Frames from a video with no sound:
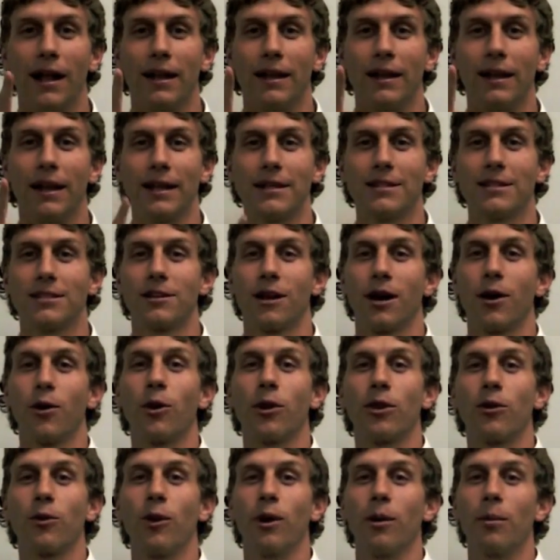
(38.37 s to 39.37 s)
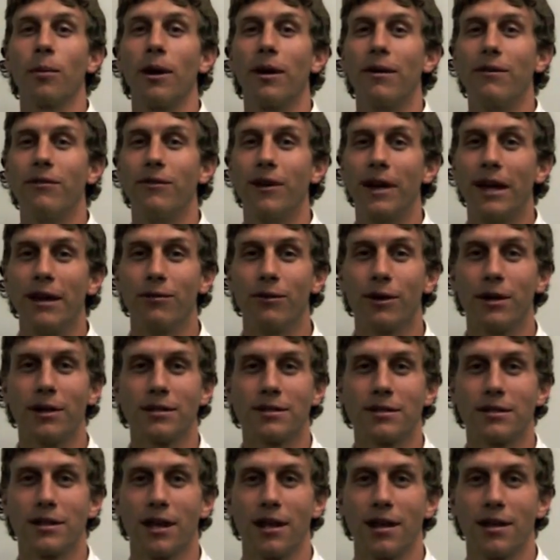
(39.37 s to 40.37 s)
Let's start with one of my
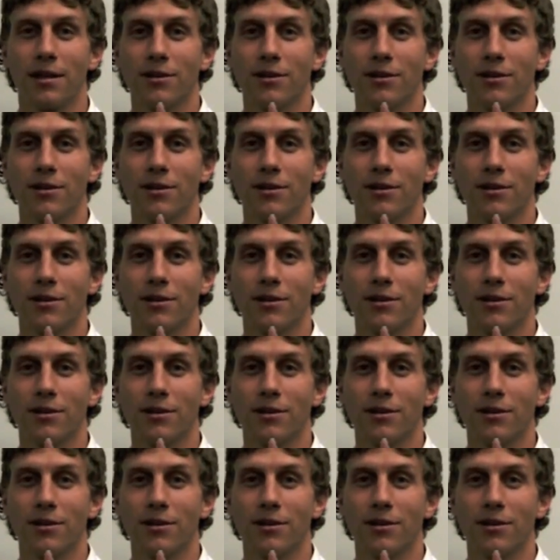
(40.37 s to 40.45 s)
favorites,